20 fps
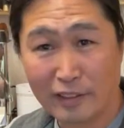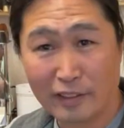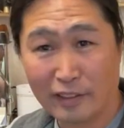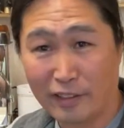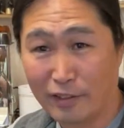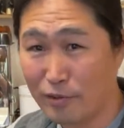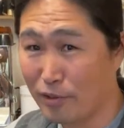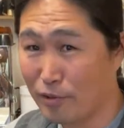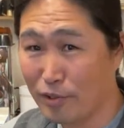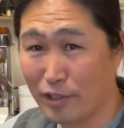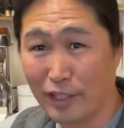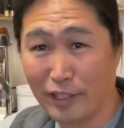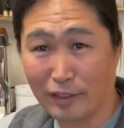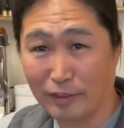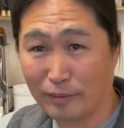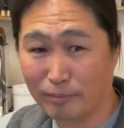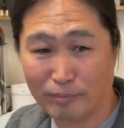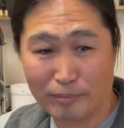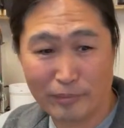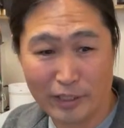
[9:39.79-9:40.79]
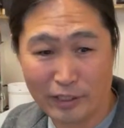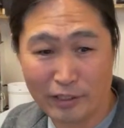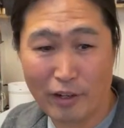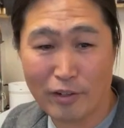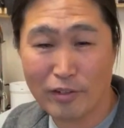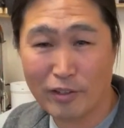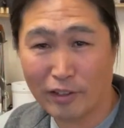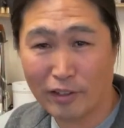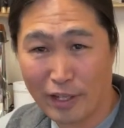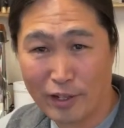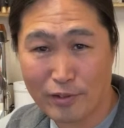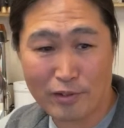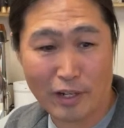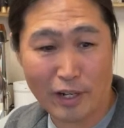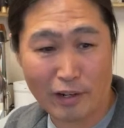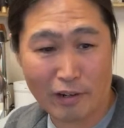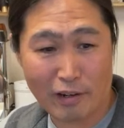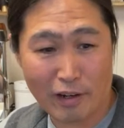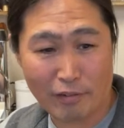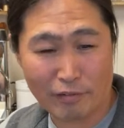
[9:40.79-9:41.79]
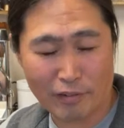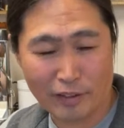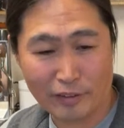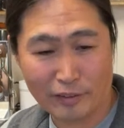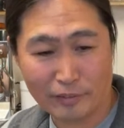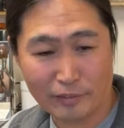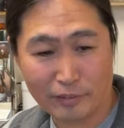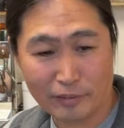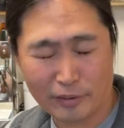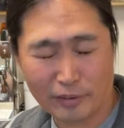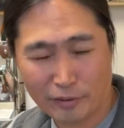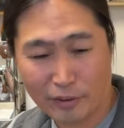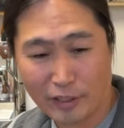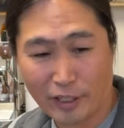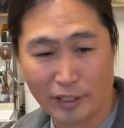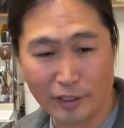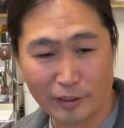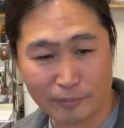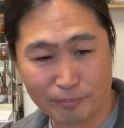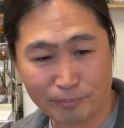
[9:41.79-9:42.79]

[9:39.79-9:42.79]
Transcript: this is it. It doesn't taste like coffee, okay?